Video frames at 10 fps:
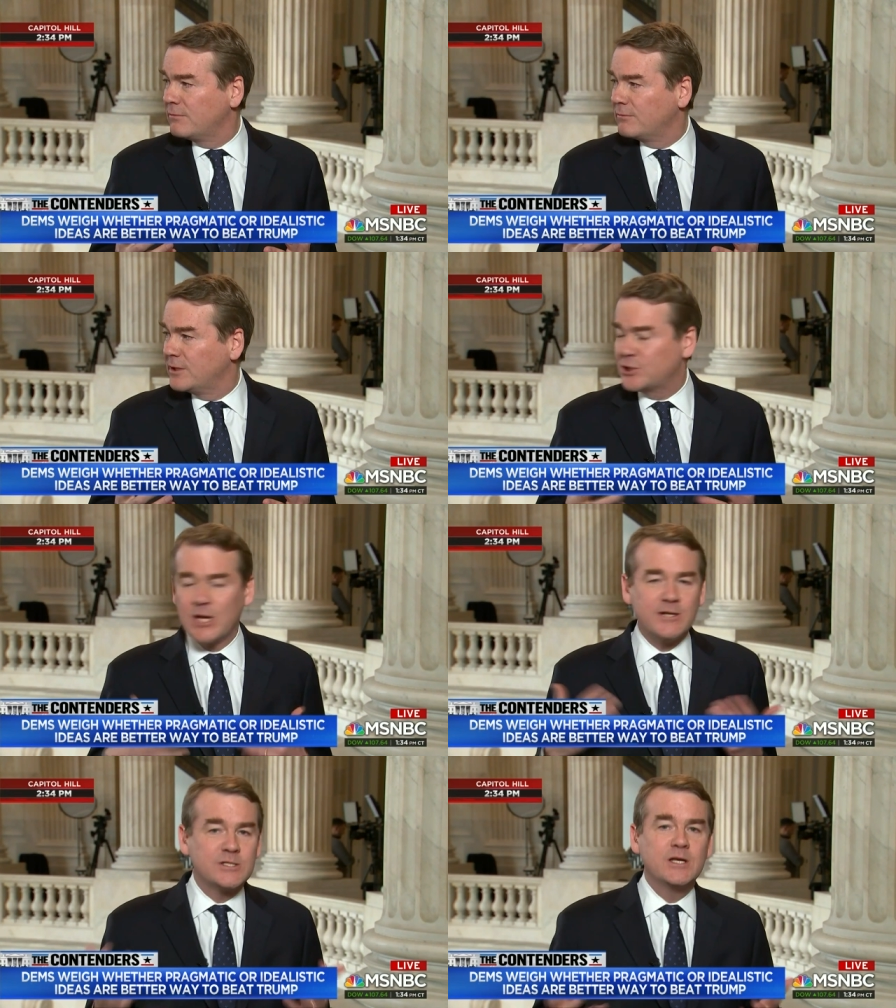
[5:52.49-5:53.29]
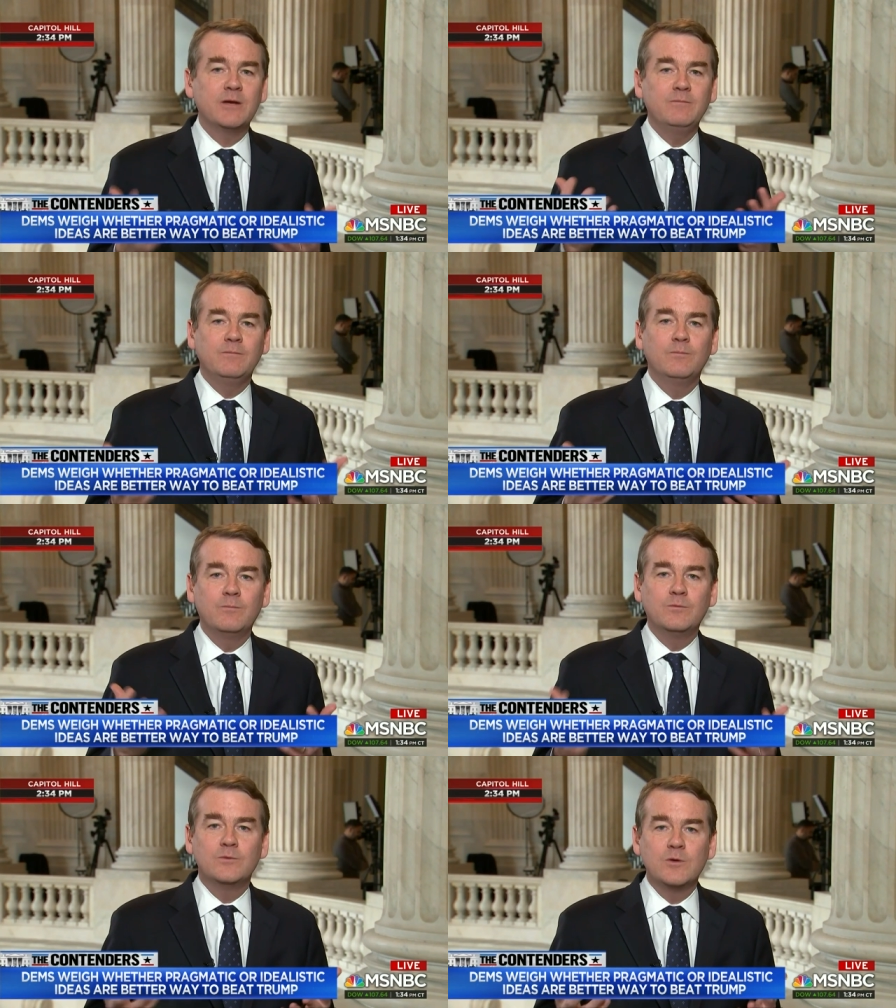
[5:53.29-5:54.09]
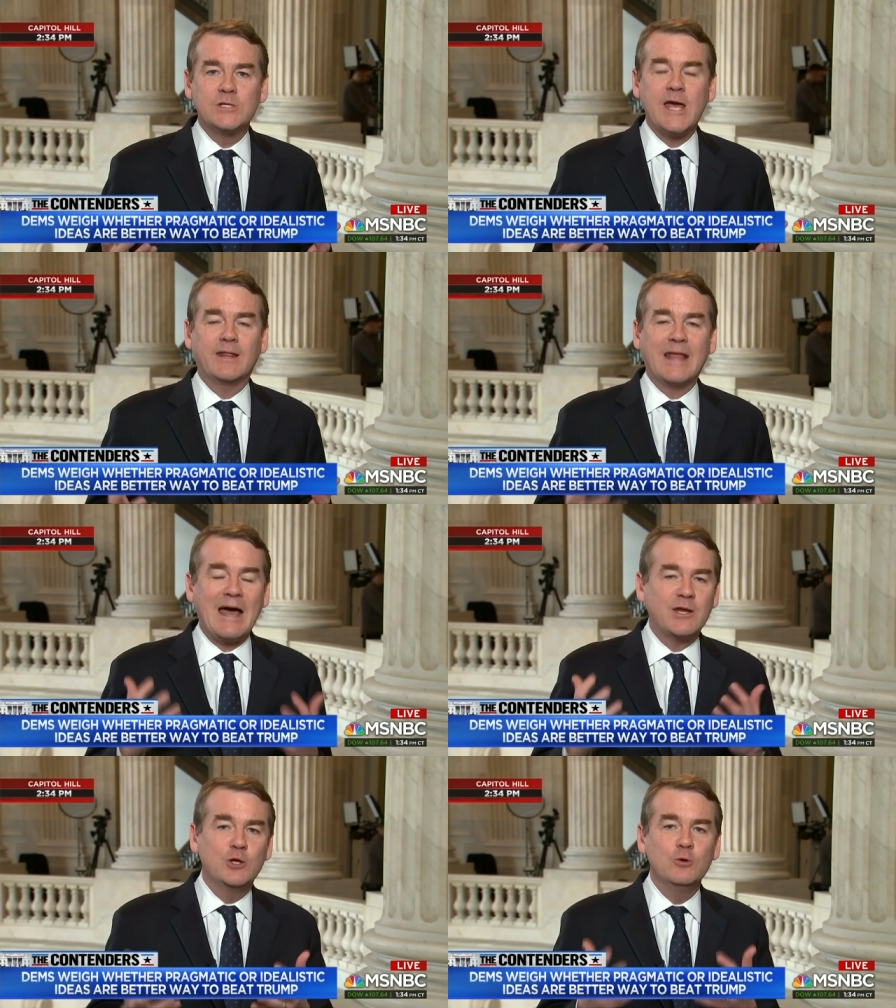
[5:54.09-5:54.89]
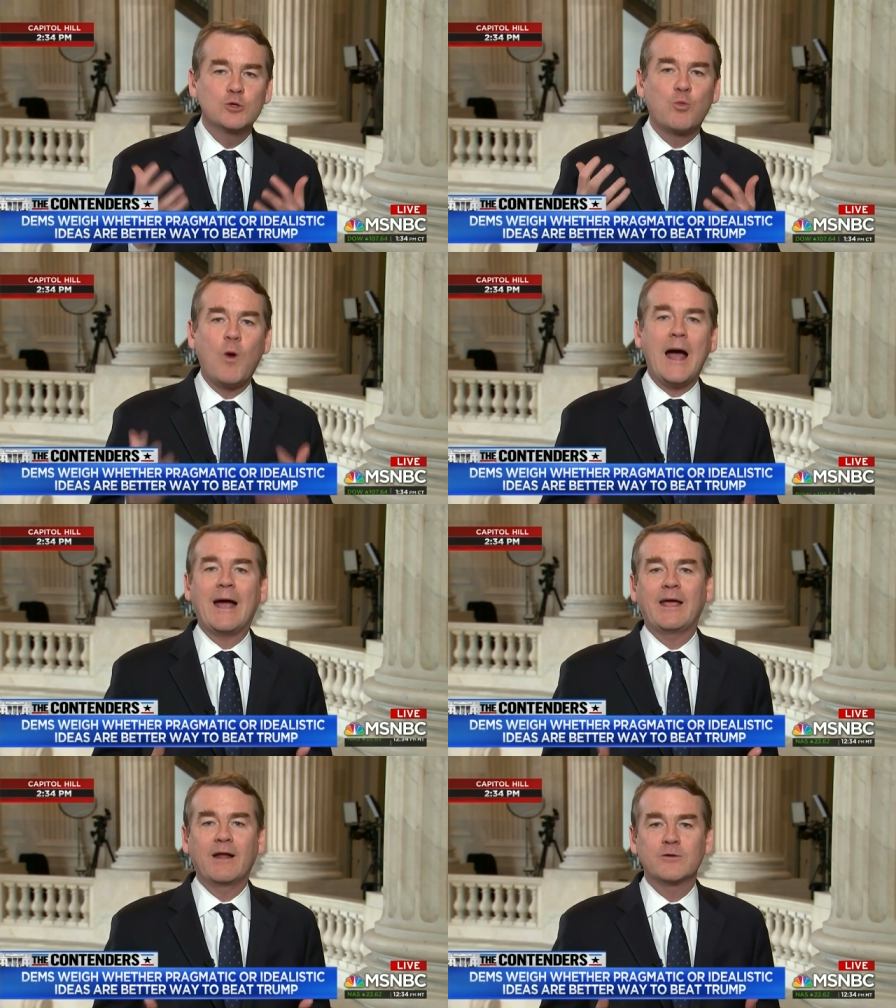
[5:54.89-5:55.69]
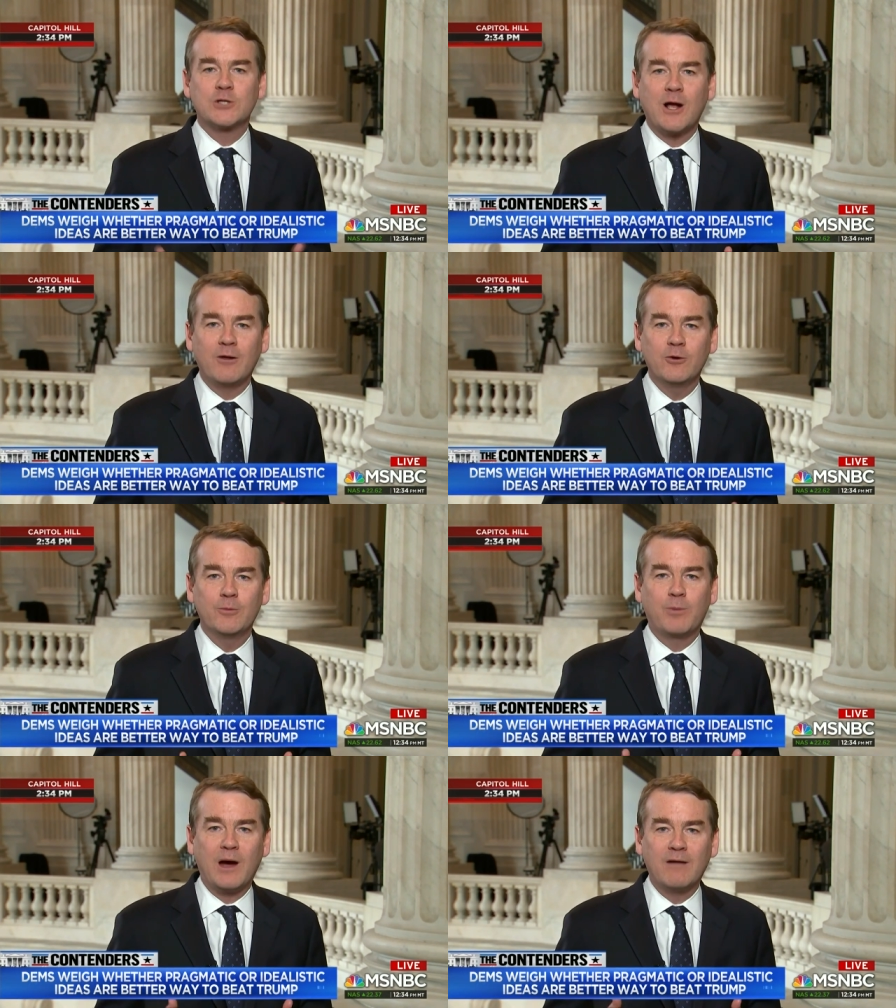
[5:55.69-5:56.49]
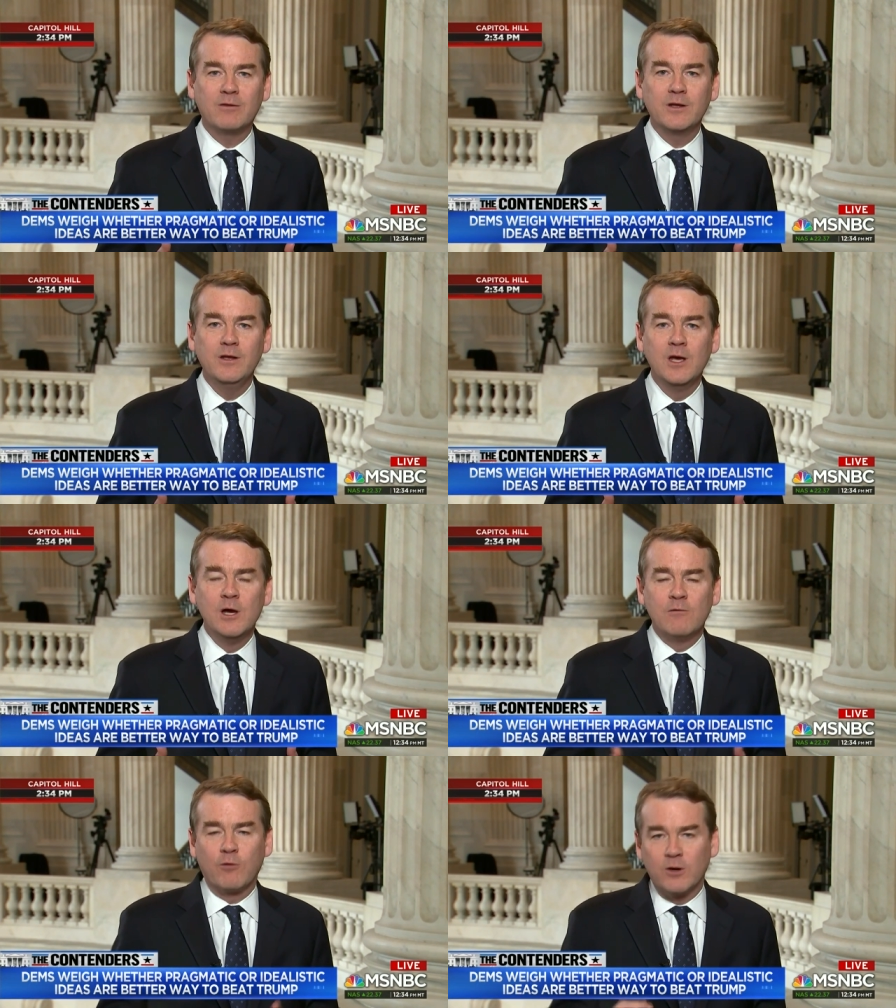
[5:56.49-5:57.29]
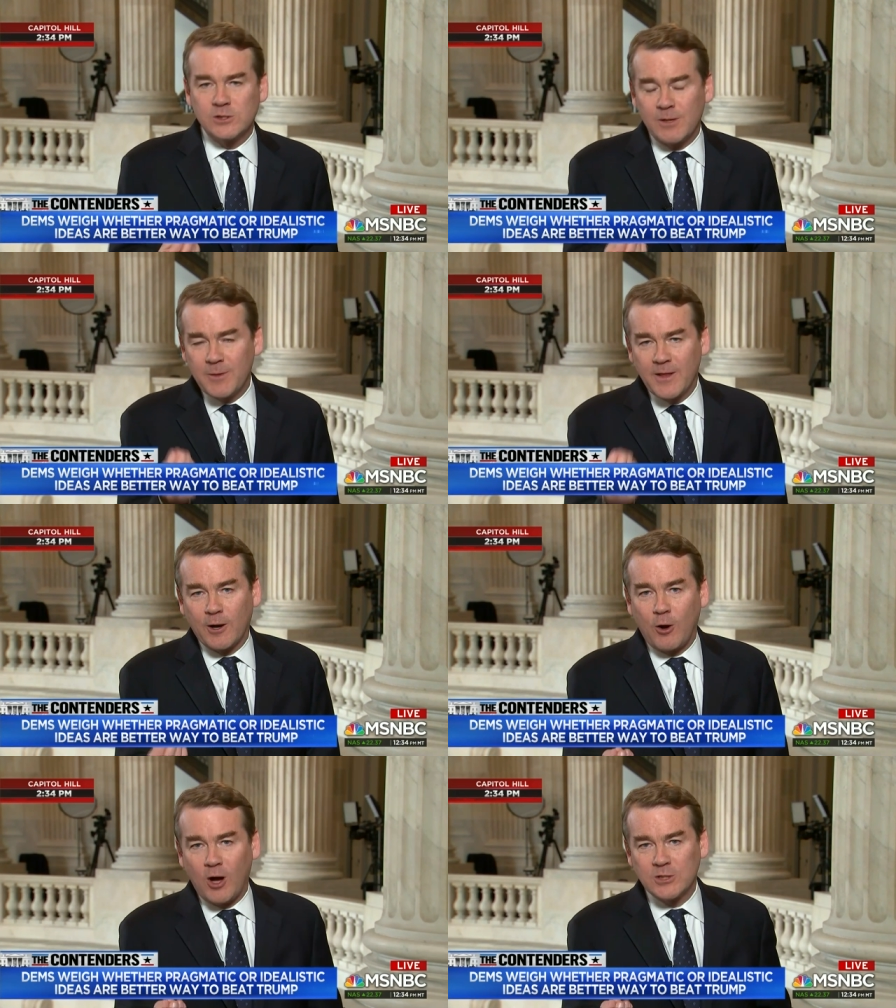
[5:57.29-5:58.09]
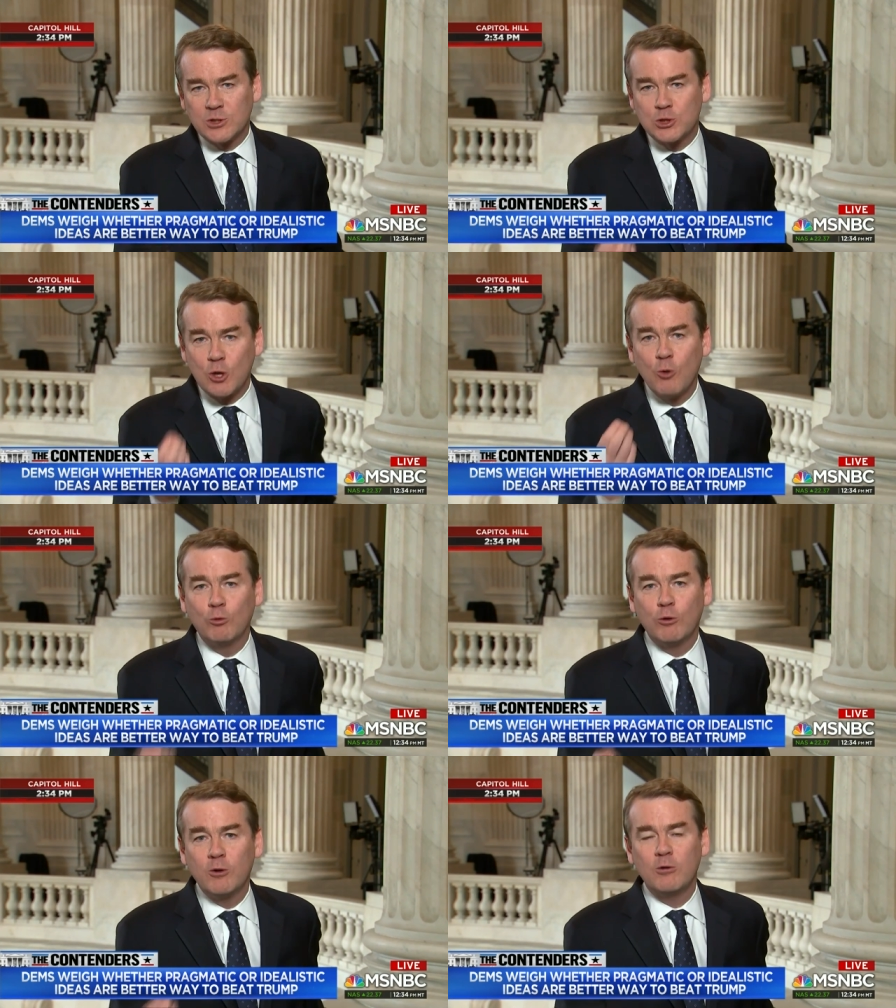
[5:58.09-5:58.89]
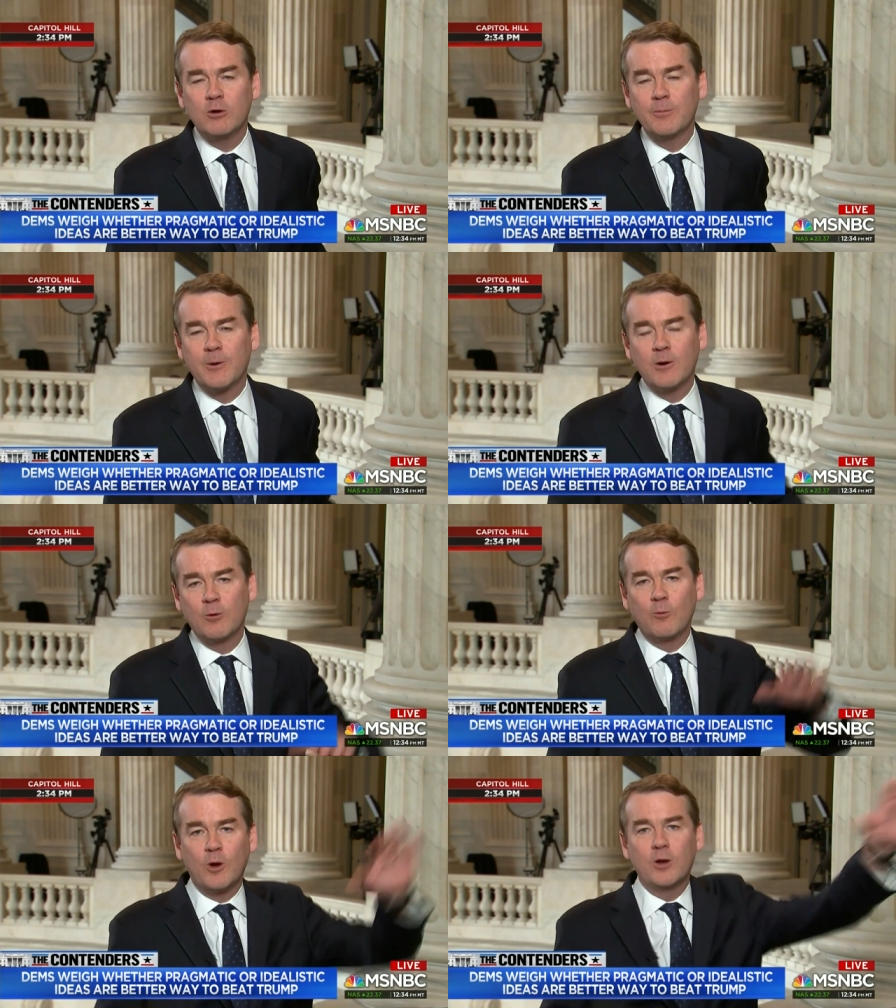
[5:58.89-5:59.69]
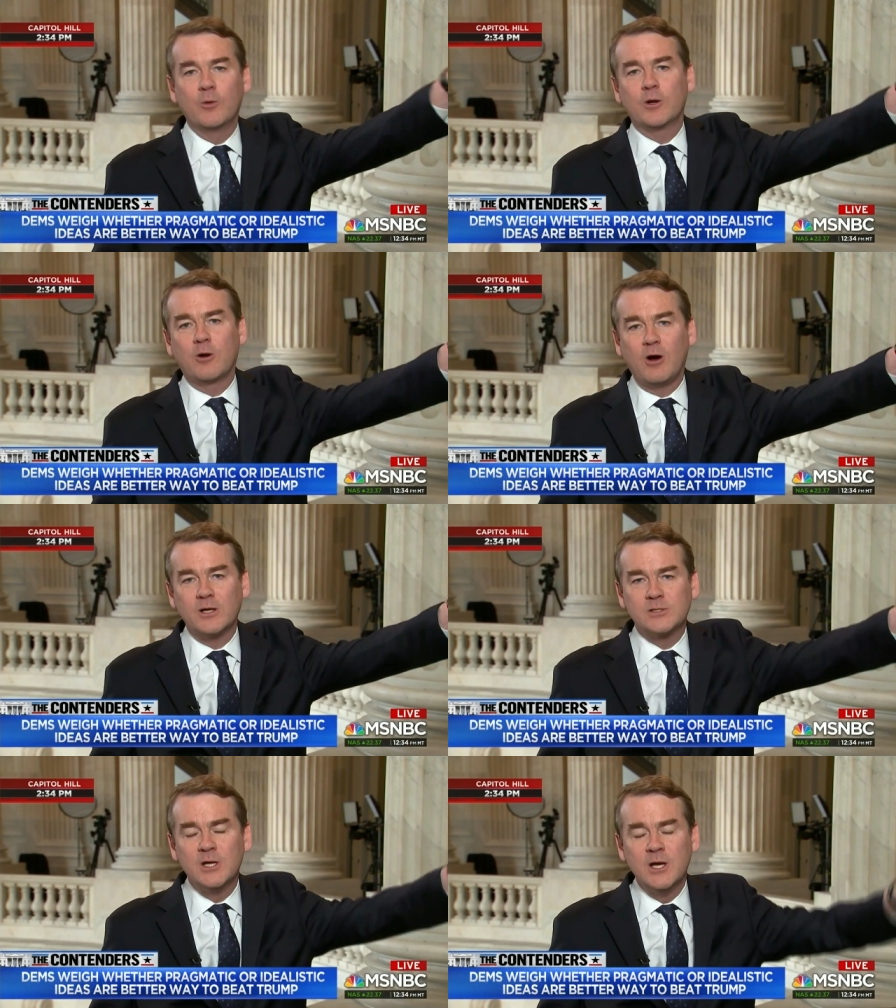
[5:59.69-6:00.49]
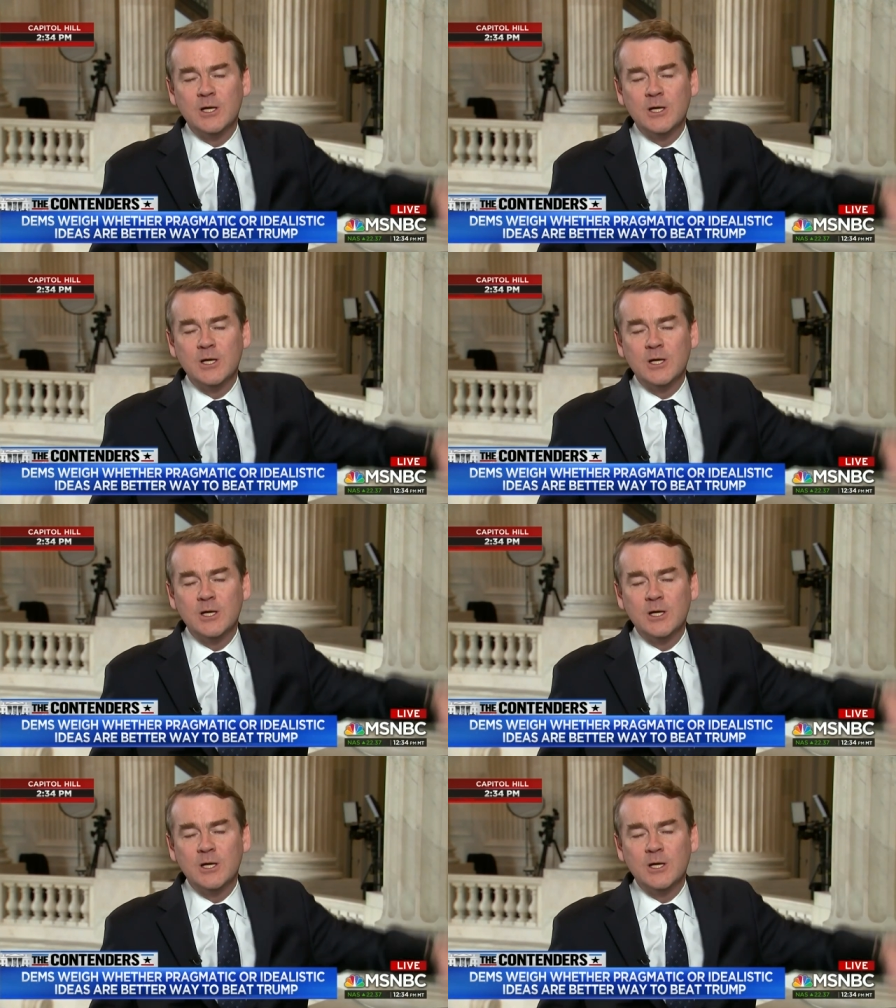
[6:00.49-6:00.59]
The chance to take that huge whack out of childhood poverty for something that costs so little compared to what it would cost